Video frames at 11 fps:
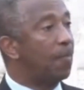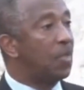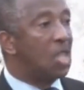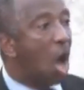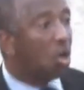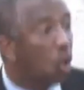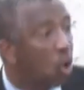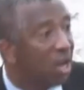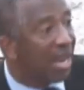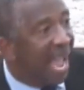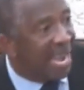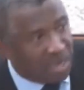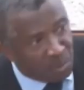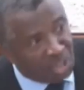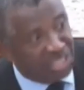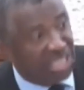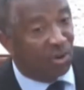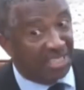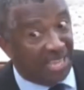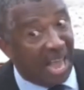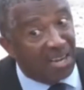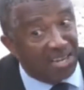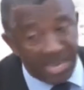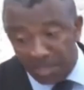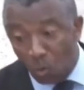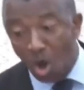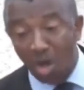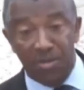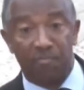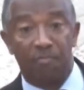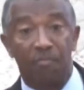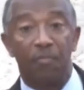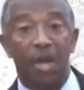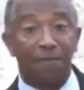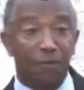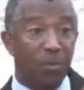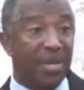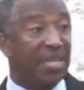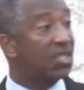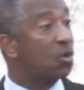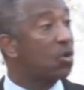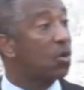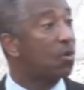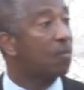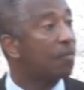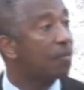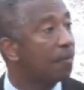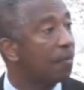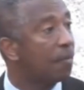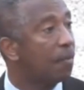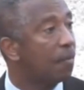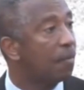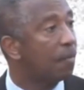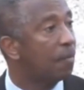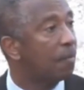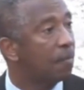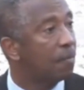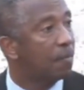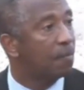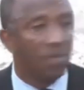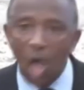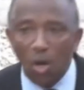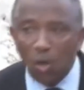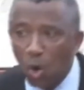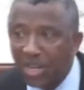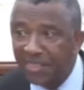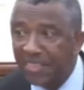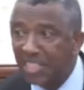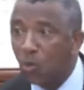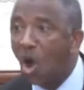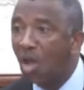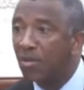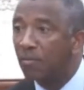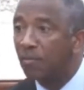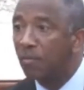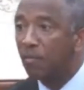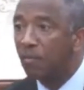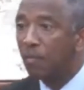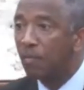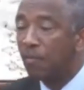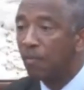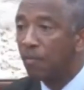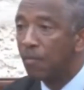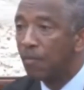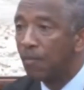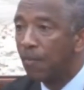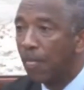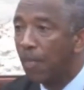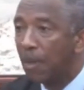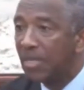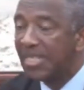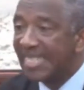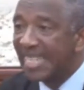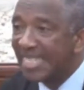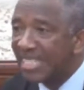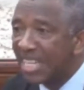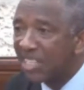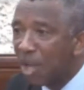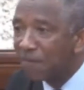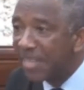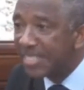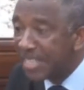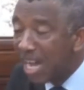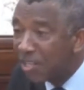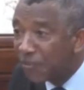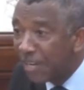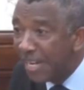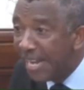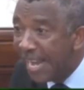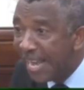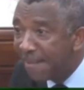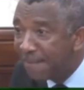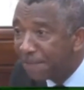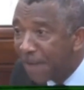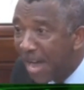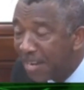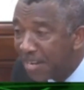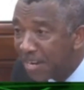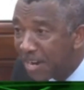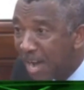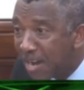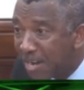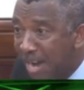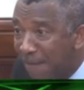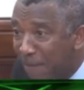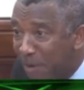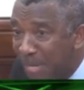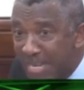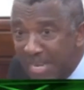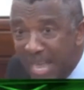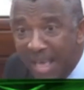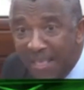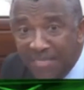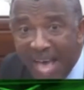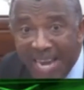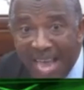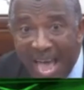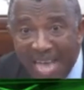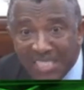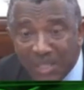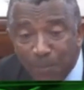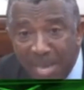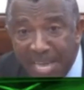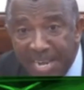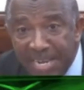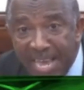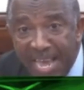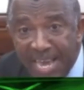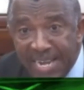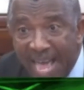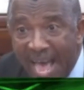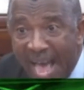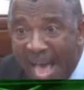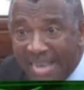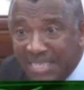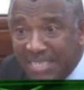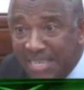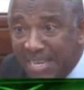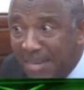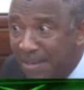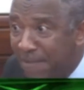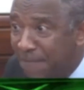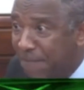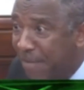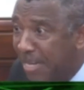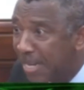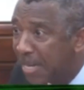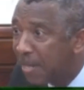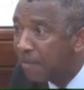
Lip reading: Not holding any more secrets. I held the other one a few minutes ago. Not holding this one. The citizens of this country live under a government that has been in active